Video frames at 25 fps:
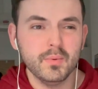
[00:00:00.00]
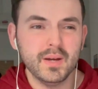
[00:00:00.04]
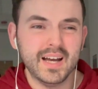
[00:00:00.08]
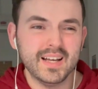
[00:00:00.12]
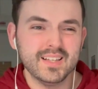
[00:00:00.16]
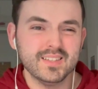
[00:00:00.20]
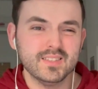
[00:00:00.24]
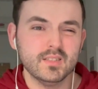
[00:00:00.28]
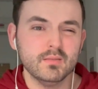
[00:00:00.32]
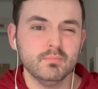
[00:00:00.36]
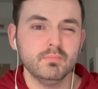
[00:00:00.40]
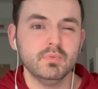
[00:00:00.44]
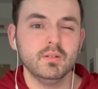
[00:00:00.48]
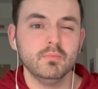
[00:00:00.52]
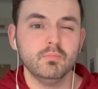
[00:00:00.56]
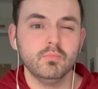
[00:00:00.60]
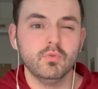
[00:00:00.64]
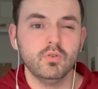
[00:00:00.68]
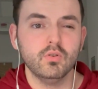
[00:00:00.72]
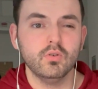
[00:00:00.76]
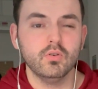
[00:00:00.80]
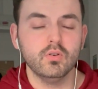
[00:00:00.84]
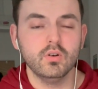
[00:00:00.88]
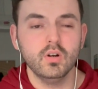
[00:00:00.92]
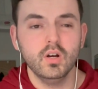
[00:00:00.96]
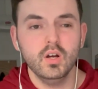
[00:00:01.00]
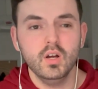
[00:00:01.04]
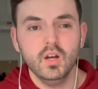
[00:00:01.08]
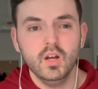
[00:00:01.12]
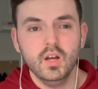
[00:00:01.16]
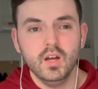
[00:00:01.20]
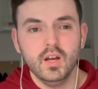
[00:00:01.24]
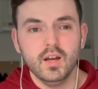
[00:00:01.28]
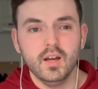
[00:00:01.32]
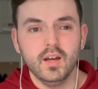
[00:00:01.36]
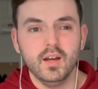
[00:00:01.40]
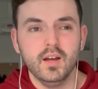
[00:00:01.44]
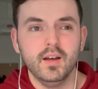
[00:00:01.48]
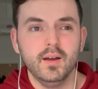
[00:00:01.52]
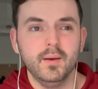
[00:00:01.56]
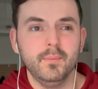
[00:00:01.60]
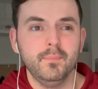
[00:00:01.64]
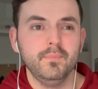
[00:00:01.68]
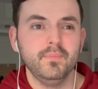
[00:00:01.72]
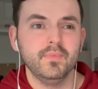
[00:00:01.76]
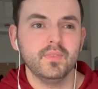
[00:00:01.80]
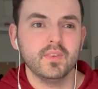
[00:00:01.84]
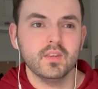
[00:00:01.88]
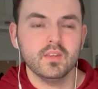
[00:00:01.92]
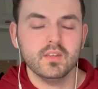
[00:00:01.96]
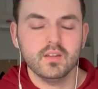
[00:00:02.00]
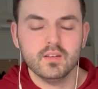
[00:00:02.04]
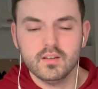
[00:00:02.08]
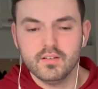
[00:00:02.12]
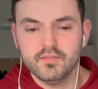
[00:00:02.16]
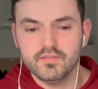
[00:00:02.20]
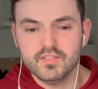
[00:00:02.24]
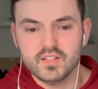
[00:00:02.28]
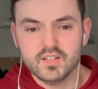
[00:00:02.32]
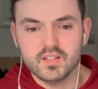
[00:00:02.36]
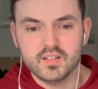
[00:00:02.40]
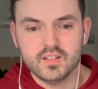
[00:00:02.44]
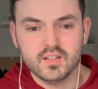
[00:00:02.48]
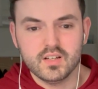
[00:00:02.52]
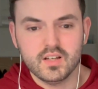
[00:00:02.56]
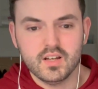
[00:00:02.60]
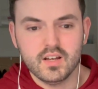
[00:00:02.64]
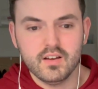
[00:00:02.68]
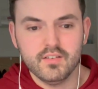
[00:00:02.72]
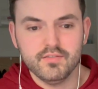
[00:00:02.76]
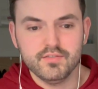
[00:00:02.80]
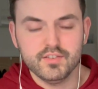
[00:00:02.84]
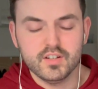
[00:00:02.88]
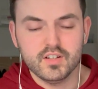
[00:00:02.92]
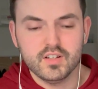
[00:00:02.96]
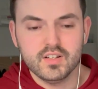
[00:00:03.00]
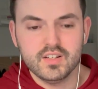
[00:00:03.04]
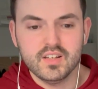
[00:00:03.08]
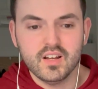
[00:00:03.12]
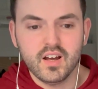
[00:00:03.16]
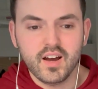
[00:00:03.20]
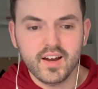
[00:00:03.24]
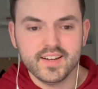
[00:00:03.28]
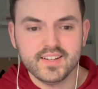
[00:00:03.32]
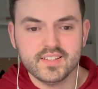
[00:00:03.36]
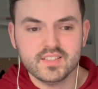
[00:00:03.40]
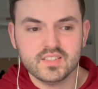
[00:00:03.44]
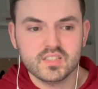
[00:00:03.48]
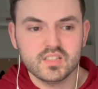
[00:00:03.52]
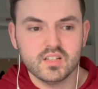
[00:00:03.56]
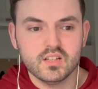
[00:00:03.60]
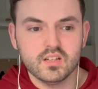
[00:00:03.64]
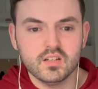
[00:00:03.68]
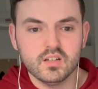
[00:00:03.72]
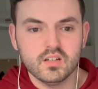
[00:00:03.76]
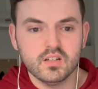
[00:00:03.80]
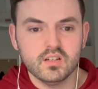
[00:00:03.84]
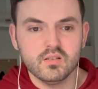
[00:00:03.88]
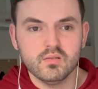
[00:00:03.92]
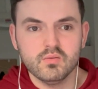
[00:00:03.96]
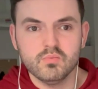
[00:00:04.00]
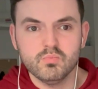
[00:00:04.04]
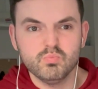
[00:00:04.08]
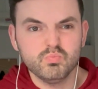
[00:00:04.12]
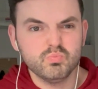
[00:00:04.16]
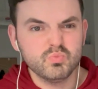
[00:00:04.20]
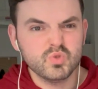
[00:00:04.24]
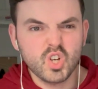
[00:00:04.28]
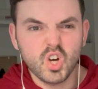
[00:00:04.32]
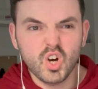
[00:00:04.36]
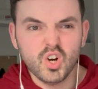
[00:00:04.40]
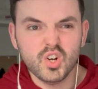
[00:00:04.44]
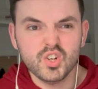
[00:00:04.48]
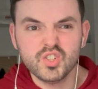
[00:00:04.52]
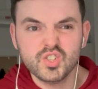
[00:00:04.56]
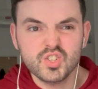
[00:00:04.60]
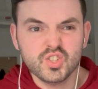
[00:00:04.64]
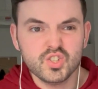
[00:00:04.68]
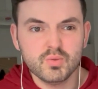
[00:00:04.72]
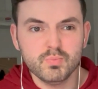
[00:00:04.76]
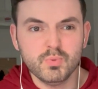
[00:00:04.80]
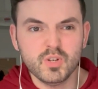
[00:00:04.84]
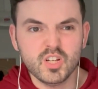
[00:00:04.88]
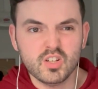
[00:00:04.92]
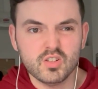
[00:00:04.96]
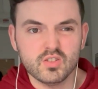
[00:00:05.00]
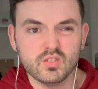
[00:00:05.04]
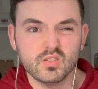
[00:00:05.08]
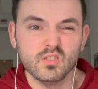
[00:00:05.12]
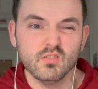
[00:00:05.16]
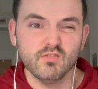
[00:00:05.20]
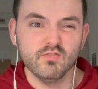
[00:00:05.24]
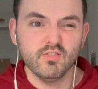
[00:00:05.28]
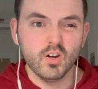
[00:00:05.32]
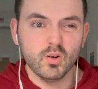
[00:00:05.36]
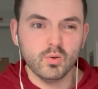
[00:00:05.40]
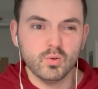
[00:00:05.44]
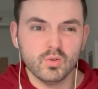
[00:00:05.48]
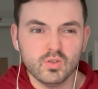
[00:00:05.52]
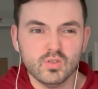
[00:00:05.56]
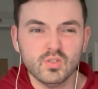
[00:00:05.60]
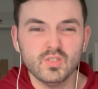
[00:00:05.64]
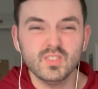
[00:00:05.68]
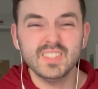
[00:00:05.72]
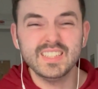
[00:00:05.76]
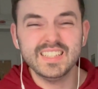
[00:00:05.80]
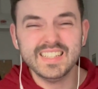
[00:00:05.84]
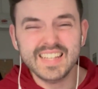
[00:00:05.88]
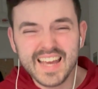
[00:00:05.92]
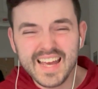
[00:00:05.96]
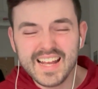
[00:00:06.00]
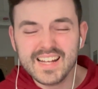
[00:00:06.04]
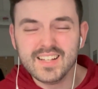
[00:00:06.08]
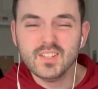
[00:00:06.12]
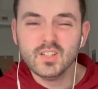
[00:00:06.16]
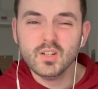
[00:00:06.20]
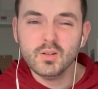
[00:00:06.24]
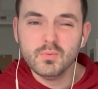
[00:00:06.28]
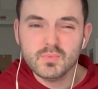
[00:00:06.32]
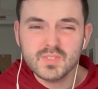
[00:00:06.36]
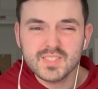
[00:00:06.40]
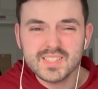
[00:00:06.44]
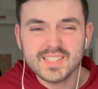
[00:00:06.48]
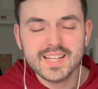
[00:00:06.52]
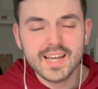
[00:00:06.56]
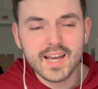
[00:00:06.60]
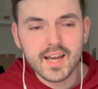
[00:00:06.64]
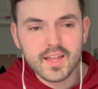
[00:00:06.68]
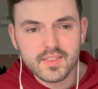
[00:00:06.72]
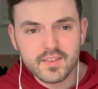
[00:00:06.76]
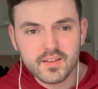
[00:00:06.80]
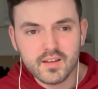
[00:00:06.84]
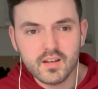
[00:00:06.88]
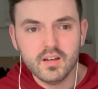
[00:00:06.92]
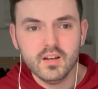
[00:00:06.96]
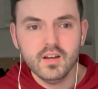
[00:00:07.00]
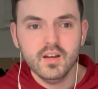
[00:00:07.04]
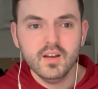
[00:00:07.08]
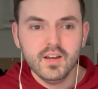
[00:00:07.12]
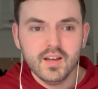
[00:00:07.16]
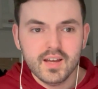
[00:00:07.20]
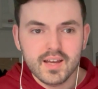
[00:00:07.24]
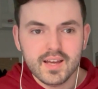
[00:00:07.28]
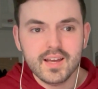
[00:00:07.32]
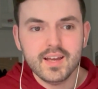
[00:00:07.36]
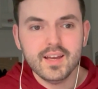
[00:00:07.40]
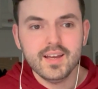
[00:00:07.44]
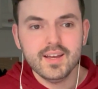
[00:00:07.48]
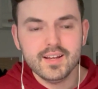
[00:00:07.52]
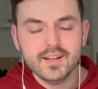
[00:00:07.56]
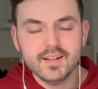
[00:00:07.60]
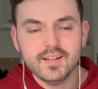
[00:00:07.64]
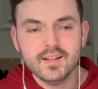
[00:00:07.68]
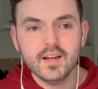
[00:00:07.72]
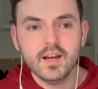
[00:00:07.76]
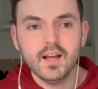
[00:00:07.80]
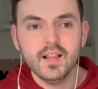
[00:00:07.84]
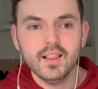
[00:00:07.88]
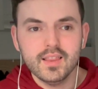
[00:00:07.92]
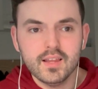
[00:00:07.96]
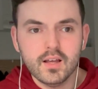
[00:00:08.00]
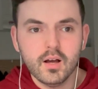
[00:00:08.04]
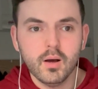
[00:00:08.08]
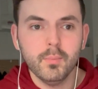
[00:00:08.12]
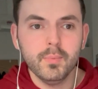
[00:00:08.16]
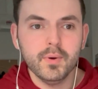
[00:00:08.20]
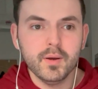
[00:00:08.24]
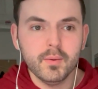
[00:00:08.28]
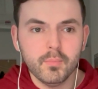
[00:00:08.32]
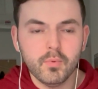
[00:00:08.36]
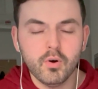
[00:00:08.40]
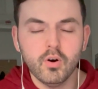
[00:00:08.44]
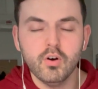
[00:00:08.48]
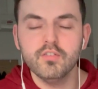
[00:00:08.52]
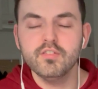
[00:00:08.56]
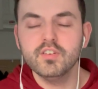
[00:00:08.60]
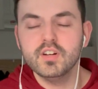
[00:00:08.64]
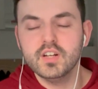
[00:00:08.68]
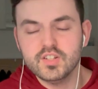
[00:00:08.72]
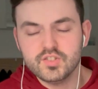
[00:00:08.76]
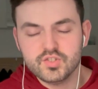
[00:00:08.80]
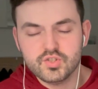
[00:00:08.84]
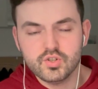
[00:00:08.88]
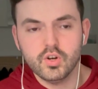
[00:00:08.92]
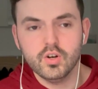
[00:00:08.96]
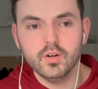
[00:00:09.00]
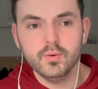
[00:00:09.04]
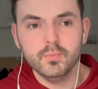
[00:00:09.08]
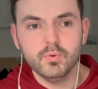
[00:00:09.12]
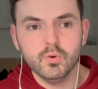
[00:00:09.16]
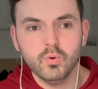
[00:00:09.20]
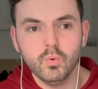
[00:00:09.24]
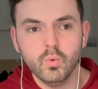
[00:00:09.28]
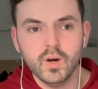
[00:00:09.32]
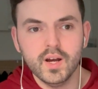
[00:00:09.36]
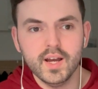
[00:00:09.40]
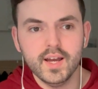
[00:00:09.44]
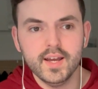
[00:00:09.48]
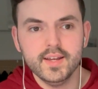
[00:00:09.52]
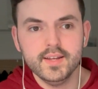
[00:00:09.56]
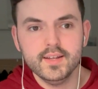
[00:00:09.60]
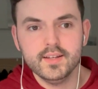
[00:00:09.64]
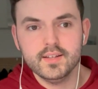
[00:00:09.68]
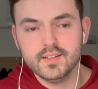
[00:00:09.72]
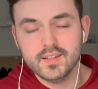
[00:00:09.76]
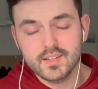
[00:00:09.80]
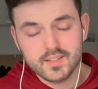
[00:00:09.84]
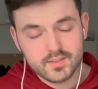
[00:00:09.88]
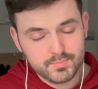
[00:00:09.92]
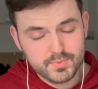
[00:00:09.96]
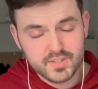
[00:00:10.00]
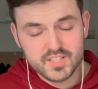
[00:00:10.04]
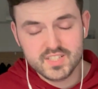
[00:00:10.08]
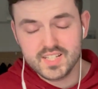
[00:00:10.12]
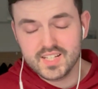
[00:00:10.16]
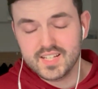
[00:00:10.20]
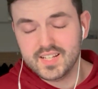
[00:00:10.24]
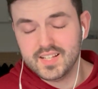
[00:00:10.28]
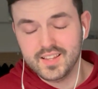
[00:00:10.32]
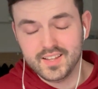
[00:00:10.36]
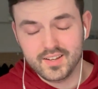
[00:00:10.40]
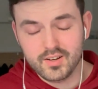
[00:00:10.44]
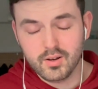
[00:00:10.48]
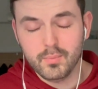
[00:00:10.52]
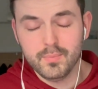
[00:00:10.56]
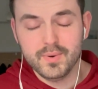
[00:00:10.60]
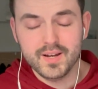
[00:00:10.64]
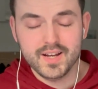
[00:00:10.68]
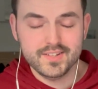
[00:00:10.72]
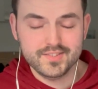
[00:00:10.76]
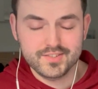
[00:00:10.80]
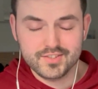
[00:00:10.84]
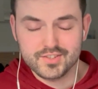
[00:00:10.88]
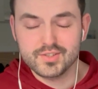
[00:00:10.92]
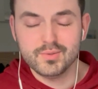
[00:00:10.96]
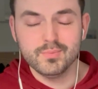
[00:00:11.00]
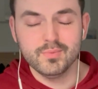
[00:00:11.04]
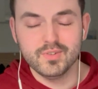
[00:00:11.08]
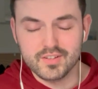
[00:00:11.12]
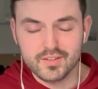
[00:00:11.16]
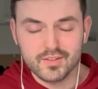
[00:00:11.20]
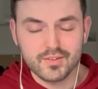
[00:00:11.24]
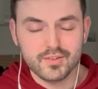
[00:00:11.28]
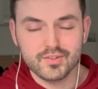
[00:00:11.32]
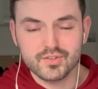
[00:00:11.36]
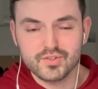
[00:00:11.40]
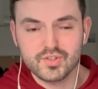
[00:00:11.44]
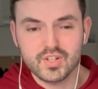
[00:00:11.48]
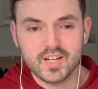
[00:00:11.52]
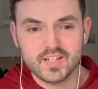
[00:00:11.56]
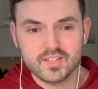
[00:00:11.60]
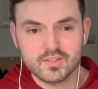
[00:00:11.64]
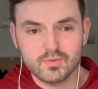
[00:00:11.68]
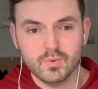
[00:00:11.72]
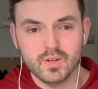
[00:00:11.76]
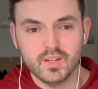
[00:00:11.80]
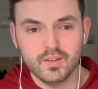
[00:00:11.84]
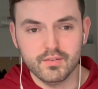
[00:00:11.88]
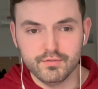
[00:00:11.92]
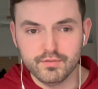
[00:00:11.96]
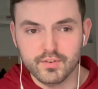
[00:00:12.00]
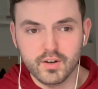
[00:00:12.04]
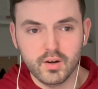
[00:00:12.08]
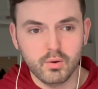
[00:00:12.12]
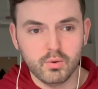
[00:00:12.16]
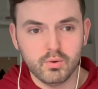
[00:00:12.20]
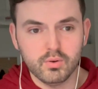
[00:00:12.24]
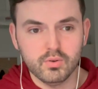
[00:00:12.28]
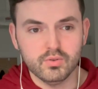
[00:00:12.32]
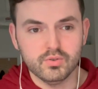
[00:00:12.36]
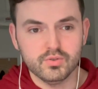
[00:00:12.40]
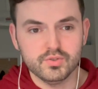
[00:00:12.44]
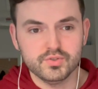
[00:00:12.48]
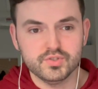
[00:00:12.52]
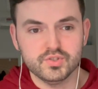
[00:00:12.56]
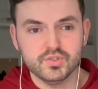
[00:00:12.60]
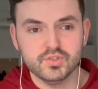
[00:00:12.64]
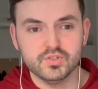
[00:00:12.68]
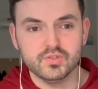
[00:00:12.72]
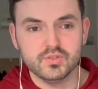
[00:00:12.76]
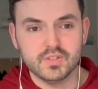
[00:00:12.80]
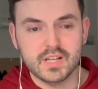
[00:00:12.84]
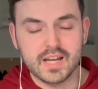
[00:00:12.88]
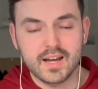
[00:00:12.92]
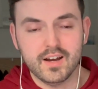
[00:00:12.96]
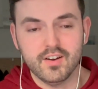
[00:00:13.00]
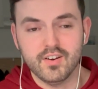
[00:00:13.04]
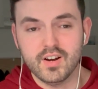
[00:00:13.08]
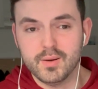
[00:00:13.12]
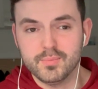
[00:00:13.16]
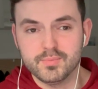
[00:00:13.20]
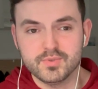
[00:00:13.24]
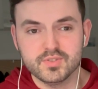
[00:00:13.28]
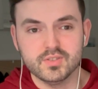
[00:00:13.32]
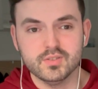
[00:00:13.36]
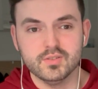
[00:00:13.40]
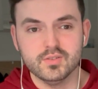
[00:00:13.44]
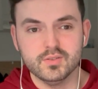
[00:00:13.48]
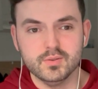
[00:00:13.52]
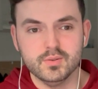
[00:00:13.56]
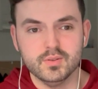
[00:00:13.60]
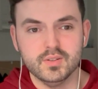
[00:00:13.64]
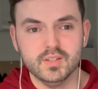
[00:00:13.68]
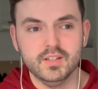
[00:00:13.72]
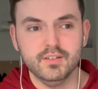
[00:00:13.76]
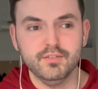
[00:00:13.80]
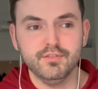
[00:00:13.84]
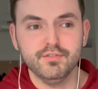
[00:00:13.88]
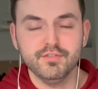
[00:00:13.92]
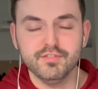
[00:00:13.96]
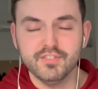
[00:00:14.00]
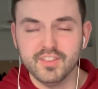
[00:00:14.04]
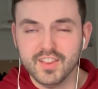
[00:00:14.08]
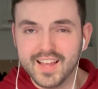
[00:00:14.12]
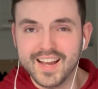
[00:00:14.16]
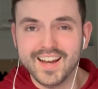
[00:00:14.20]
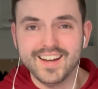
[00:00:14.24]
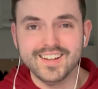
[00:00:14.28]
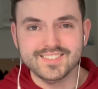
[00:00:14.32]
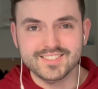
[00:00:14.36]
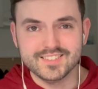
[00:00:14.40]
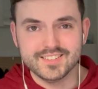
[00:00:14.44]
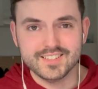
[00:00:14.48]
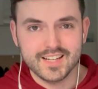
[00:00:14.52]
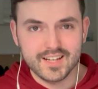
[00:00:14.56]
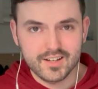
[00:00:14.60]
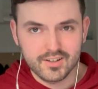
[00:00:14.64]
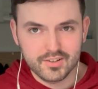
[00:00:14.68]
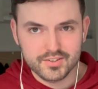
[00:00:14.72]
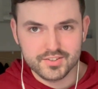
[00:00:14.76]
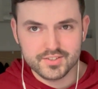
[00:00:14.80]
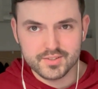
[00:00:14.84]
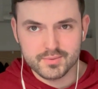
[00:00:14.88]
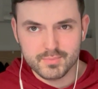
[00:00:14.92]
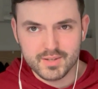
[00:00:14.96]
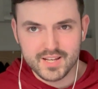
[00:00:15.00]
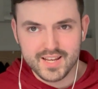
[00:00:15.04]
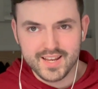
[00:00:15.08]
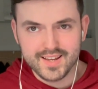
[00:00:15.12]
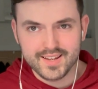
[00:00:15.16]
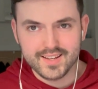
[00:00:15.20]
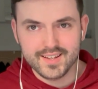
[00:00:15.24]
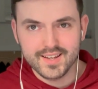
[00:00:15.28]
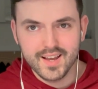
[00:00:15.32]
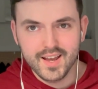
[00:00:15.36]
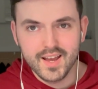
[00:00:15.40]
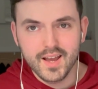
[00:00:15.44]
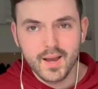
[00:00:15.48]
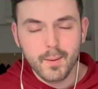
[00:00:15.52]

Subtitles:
It adds a bit more of a nicer touch, because the vocals again come together in a little bit more of an enjoyable way, particularly compared to some of the other tracks where the vocals just are absolutely flat as hell to me.